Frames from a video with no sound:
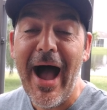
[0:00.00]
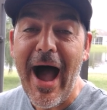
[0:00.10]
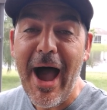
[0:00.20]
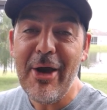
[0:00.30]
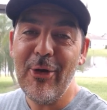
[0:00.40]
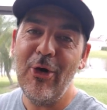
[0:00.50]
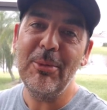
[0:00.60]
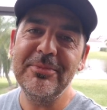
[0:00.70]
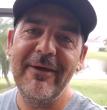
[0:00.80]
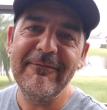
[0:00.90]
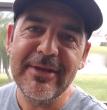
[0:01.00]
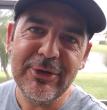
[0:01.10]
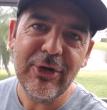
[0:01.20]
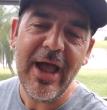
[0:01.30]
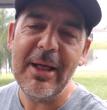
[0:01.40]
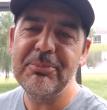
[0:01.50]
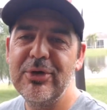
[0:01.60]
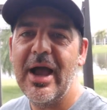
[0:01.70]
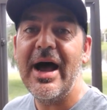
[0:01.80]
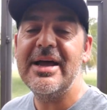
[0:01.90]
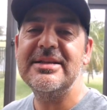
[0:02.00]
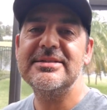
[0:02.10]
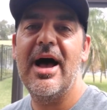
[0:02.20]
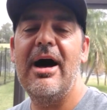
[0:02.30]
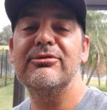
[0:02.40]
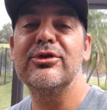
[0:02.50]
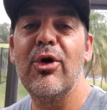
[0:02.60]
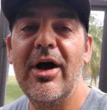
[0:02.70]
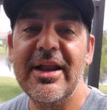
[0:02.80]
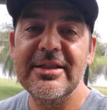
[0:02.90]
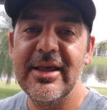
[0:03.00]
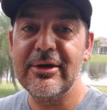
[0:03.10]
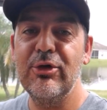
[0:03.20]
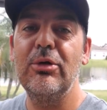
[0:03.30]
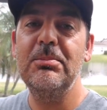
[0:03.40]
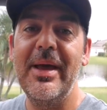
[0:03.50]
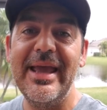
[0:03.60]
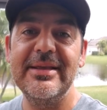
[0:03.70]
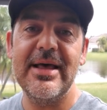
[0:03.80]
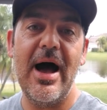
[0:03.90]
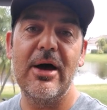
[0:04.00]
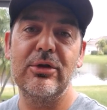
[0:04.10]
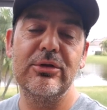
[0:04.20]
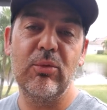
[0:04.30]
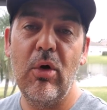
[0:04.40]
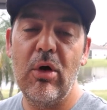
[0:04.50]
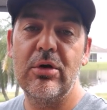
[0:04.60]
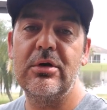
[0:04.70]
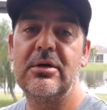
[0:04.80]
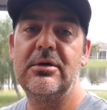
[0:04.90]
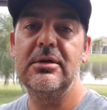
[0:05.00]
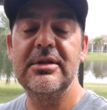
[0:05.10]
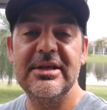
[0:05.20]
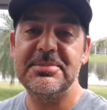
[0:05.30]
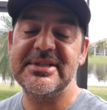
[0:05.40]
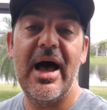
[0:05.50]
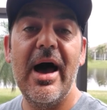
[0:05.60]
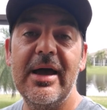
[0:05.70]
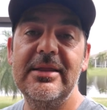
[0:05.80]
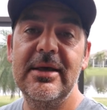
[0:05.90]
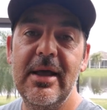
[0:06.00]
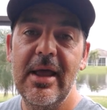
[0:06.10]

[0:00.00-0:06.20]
I hope that video helped you guys how to go ahead and take your bait out on the water, deep side.